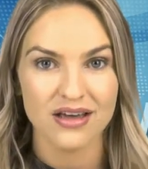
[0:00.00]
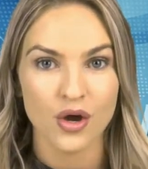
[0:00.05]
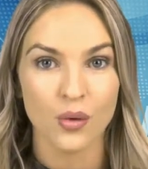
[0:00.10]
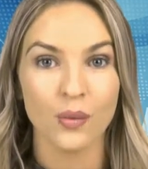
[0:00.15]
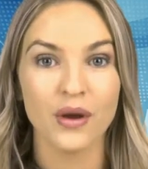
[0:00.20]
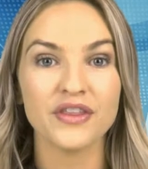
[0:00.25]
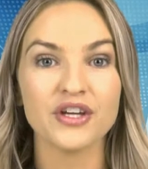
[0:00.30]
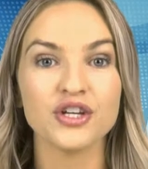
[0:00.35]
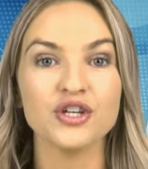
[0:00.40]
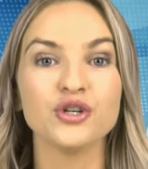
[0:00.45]

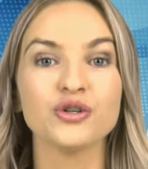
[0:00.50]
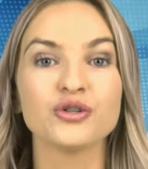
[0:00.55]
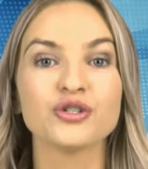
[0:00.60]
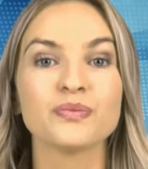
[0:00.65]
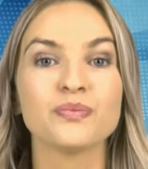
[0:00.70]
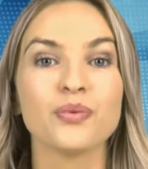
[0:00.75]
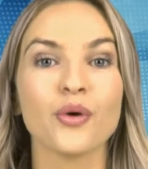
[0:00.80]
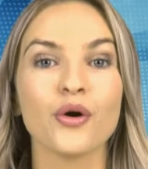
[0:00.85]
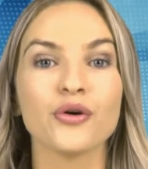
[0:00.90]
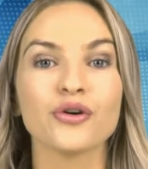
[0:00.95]
When the
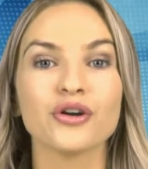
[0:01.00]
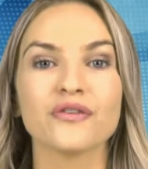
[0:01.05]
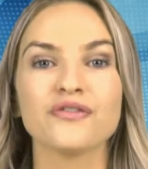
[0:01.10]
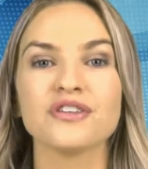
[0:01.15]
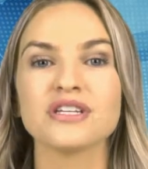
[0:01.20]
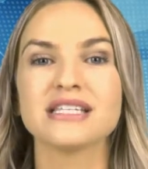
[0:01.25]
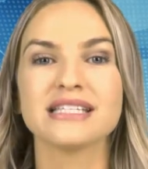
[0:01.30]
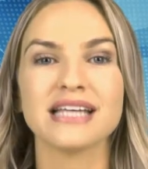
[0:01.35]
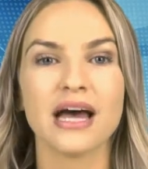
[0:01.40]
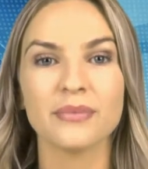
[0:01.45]
news broke of
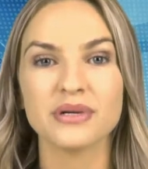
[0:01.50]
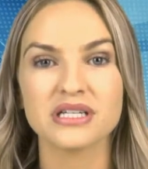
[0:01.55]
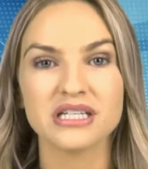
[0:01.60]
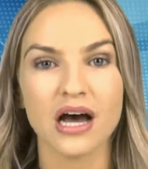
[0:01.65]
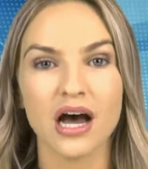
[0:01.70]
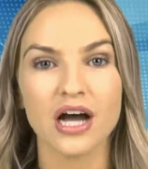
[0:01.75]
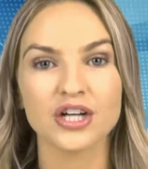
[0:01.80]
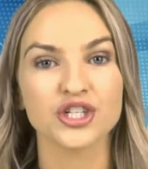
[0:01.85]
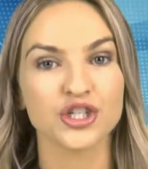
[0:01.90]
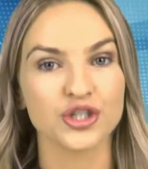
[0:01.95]
the
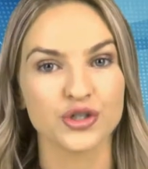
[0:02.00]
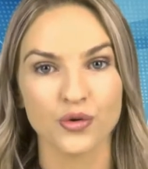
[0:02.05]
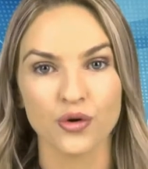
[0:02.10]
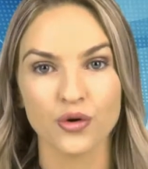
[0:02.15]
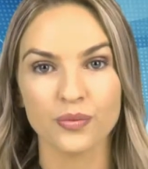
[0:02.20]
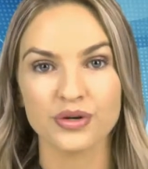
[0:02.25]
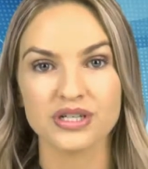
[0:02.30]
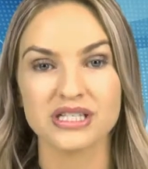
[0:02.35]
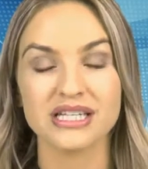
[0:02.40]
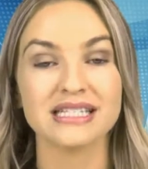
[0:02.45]
sabotaged
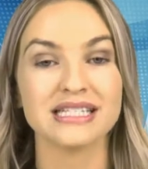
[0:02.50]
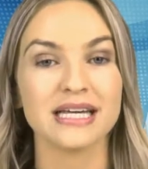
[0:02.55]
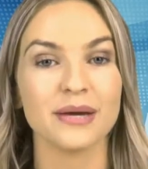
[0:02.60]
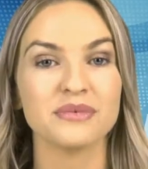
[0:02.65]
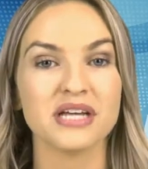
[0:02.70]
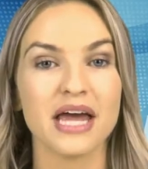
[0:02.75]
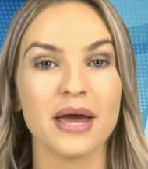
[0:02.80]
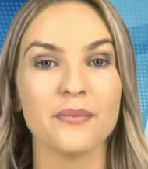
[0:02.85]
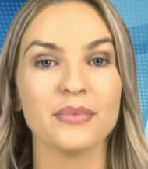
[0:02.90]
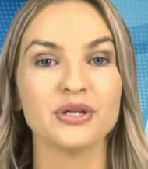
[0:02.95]
strawberries in
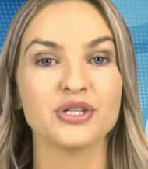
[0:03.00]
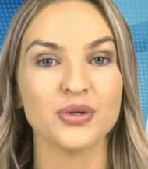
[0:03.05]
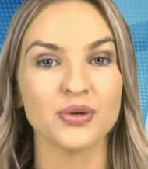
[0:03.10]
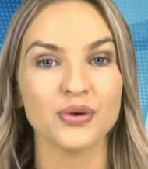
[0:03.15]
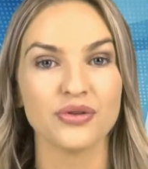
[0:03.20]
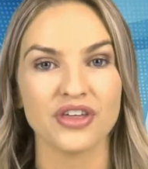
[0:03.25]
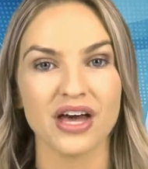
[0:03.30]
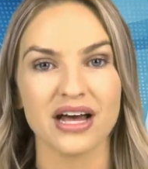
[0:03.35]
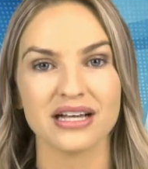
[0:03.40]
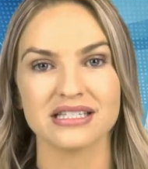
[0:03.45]
September
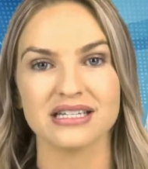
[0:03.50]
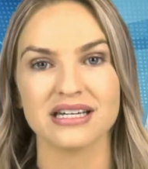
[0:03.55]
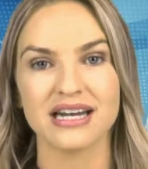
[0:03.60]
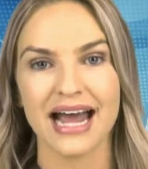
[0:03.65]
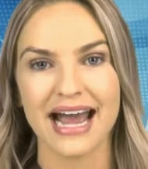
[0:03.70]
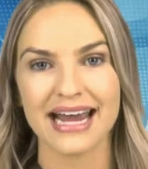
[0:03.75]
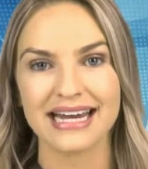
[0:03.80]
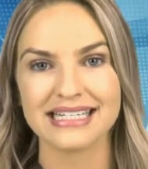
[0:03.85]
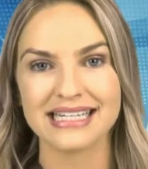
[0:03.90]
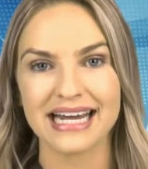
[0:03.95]

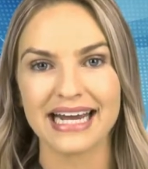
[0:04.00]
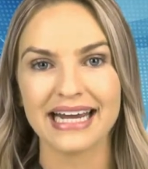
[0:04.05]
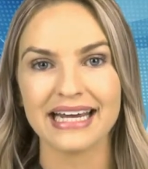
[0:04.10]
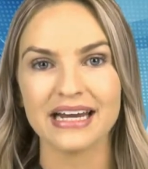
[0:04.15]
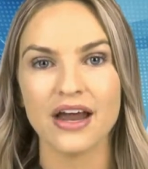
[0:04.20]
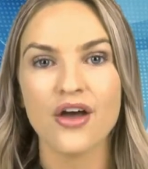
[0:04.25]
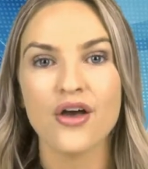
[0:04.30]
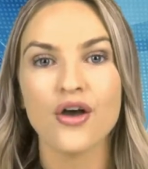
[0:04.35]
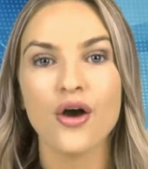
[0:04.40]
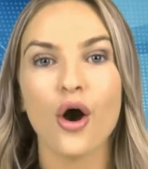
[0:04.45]

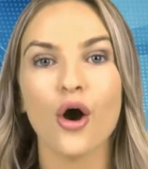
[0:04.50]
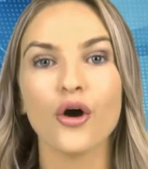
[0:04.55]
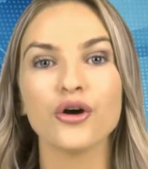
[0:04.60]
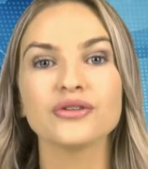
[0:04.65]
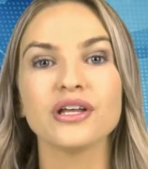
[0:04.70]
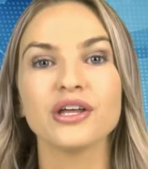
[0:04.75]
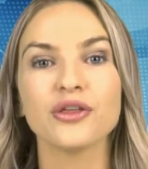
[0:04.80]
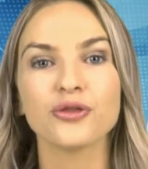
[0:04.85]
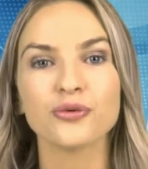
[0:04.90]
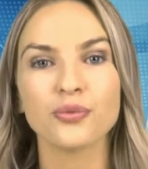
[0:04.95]
2018,
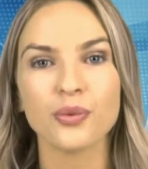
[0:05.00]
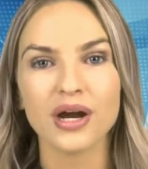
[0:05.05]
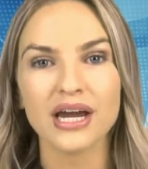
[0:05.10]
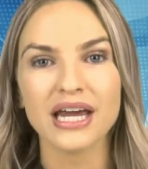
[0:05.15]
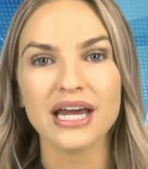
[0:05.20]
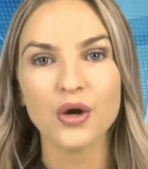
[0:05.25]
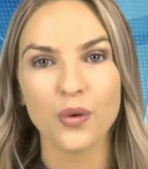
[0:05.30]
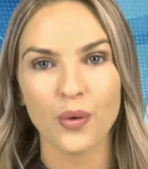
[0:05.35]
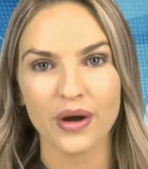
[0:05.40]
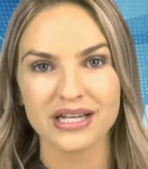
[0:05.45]
only
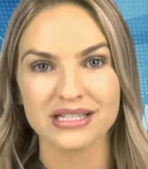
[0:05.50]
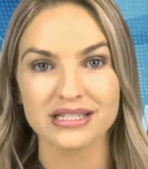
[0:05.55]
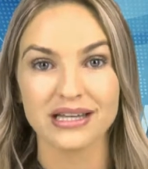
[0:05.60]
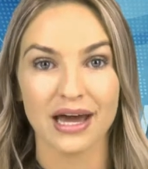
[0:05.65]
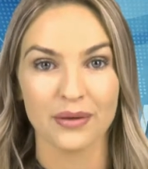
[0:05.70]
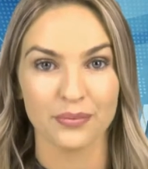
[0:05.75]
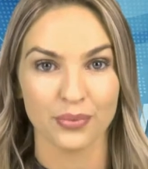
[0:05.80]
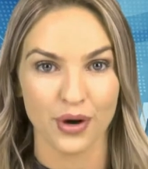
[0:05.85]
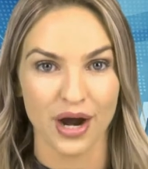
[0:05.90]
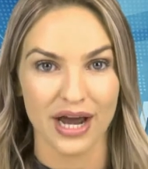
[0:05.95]
3
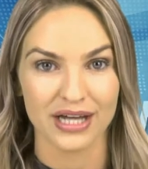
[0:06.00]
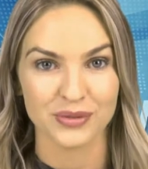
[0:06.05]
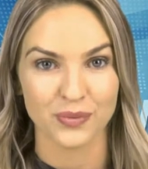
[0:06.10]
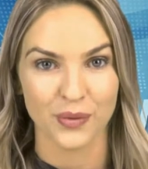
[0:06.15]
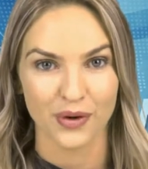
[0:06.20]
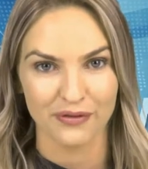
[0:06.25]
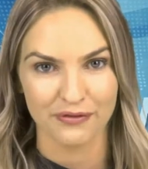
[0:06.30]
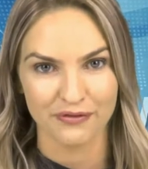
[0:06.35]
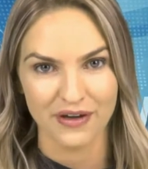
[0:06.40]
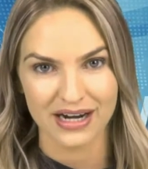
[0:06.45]
Queensland brands
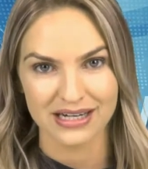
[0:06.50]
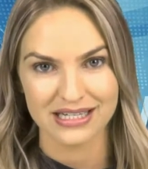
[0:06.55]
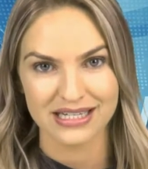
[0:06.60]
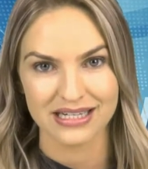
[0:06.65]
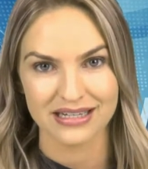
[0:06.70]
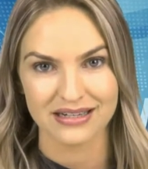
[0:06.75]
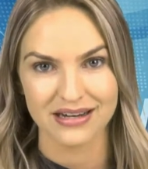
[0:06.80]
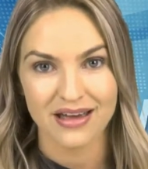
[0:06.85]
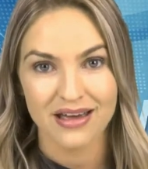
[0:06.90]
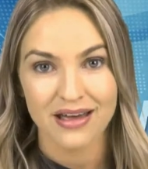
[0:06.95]
were
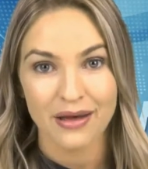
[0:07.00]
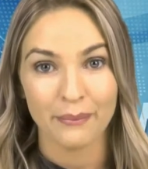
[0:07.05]
affected.